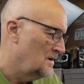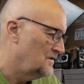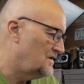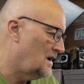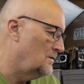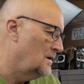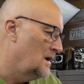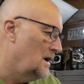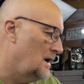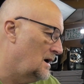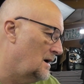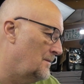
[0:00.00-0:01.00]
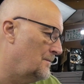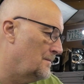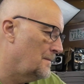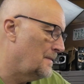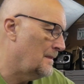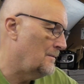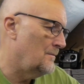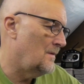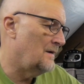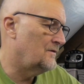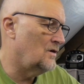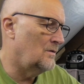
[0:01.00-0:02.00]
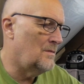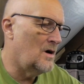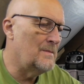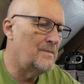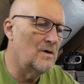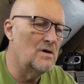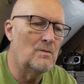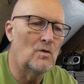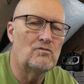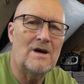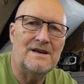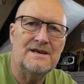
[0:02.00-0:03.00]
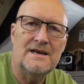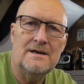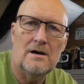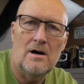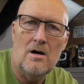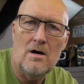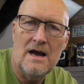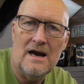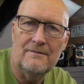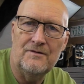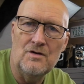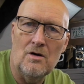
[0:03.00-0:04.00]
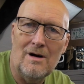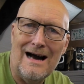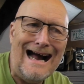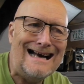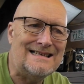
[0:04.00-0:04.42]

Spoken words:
So I've got my boom already. I've not